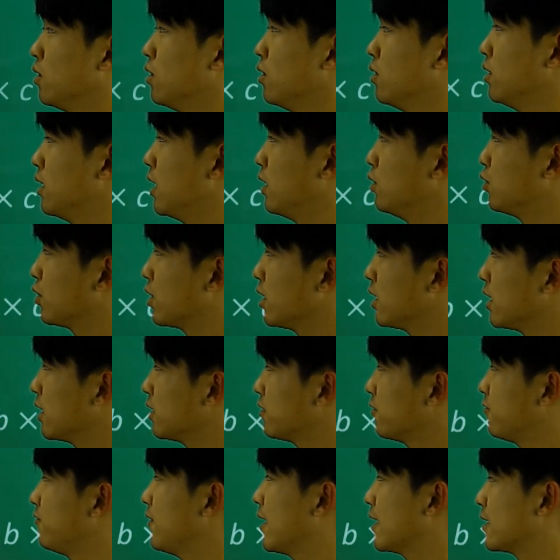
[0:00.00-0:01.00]
Now looking at
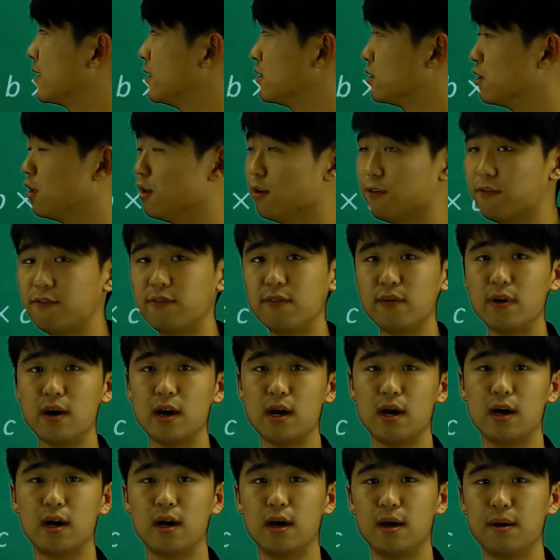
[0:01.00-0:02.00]
the factors of
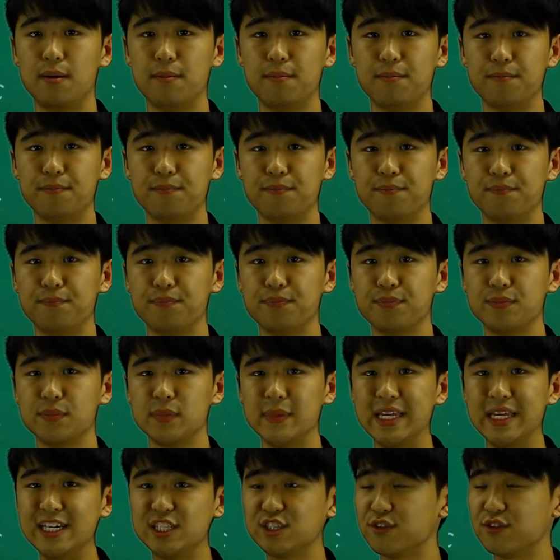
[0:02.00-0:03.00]
um,
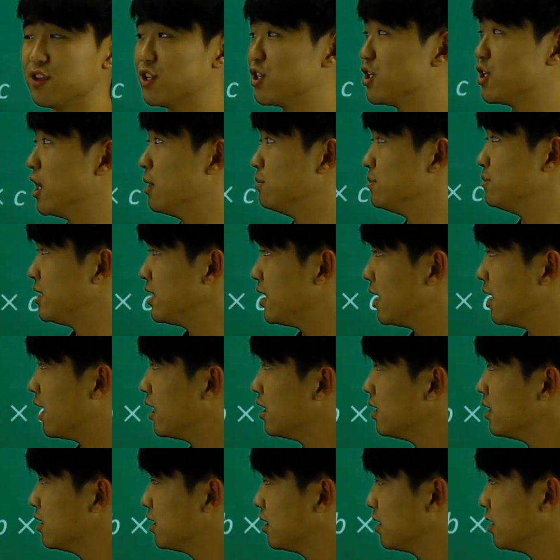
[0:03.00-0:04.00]
each of the terms
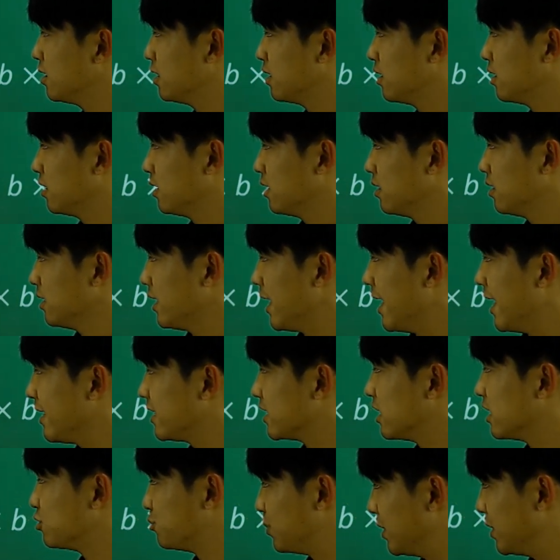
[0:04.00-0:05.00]
here, a
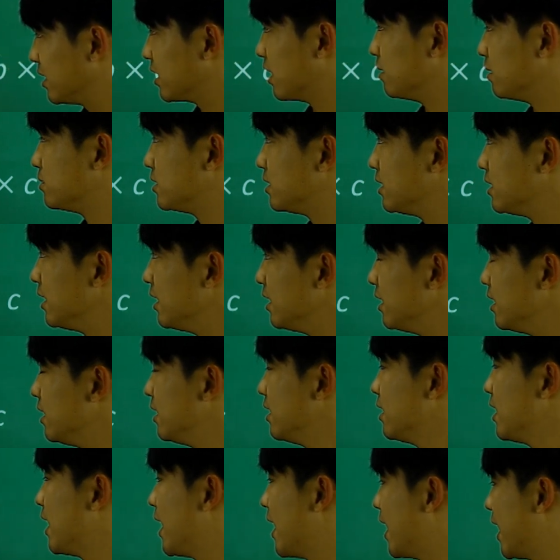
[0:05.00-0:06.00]
times b times
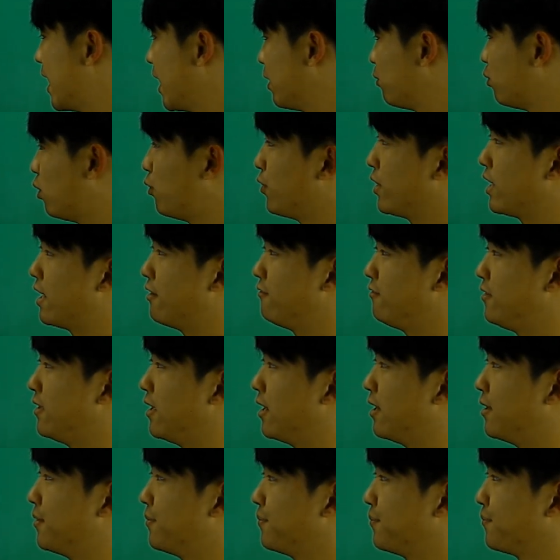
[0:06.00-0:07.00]
c, and what we have
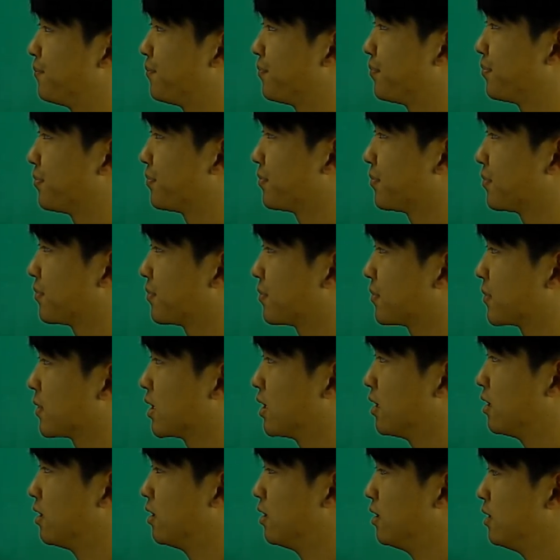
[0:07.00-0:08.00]
here.
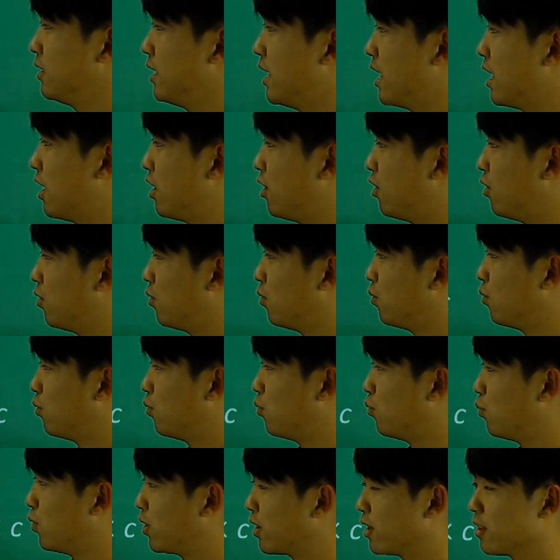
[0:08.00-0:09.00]
Now,
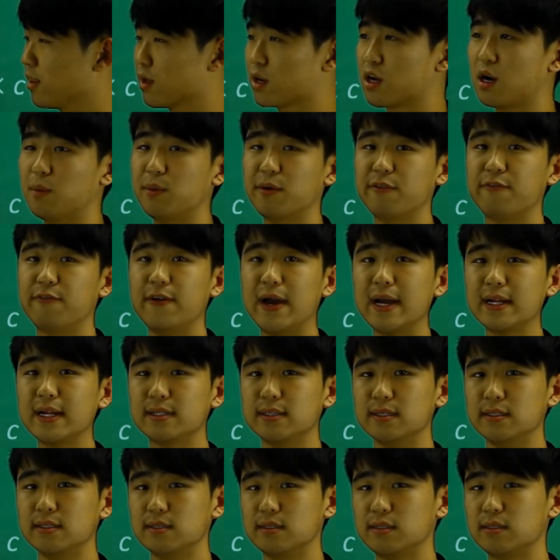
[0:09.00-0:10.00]
what are the common
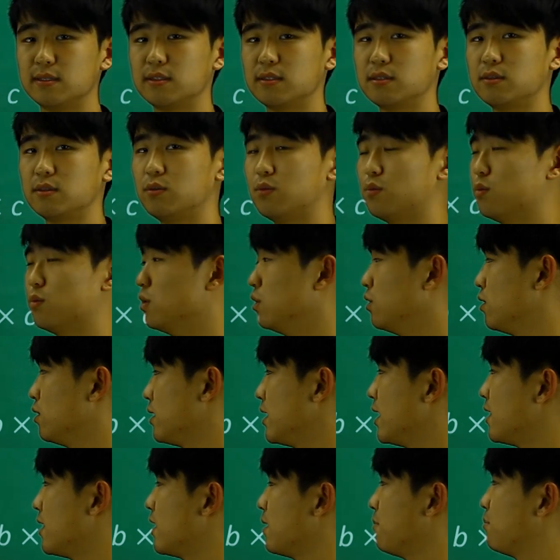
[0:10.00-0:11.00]
factors? Well,
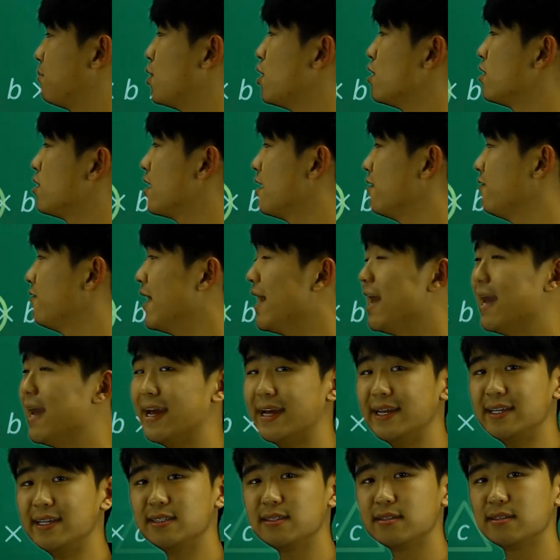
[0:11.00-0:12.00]
yeah, they both have
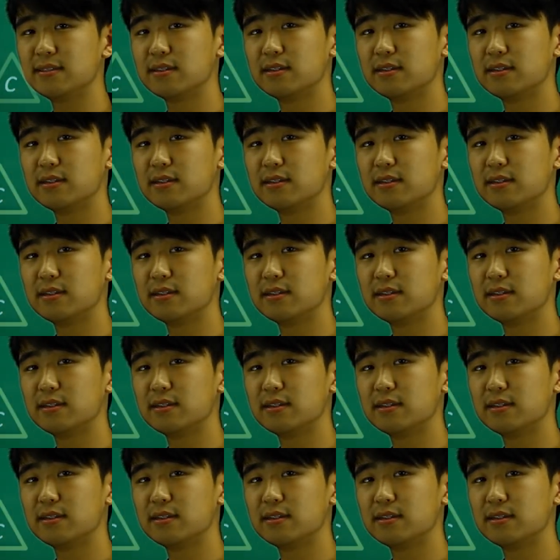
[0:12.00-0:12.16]
a's,